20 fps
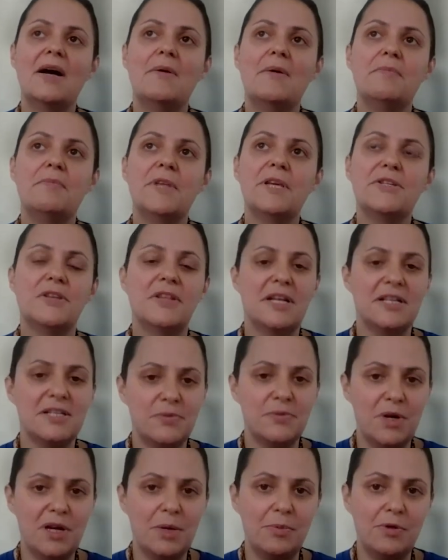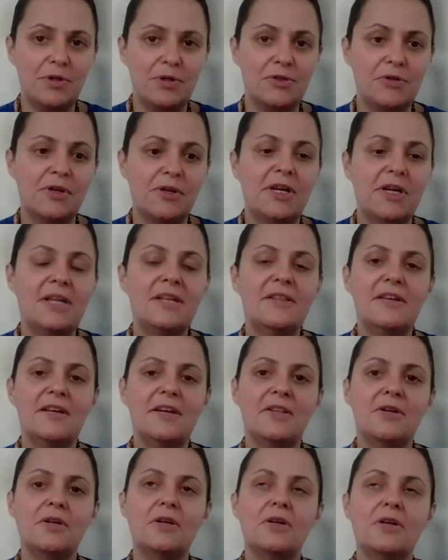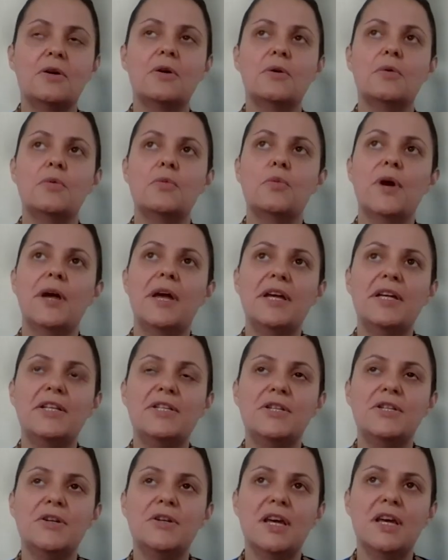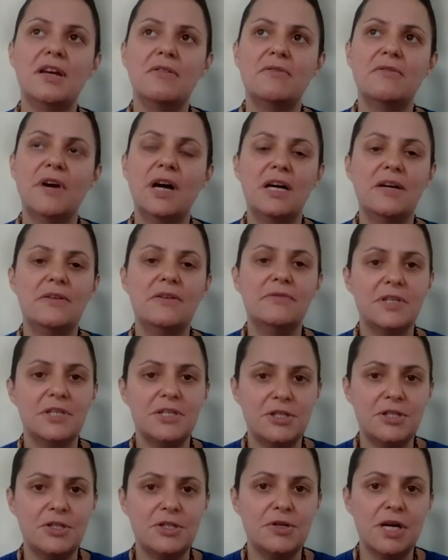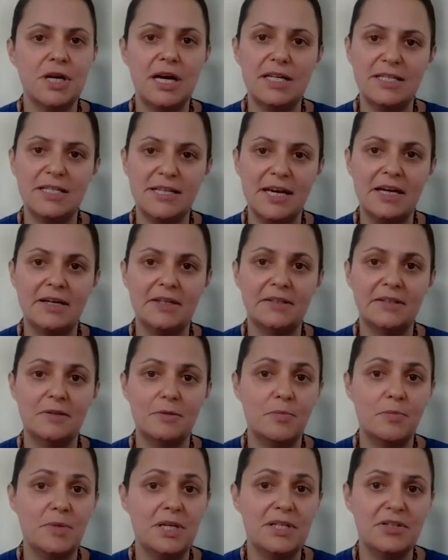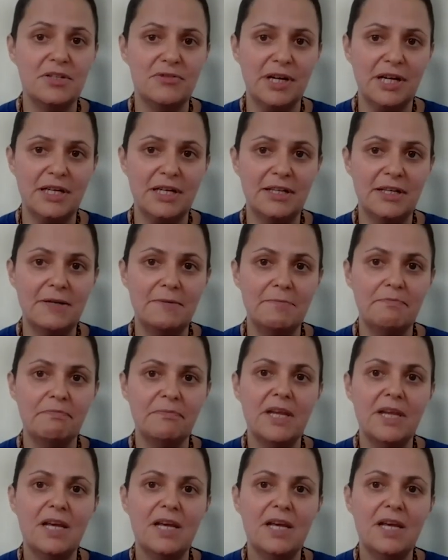So that's one opportunity. The other way to get involved is to contact me directly.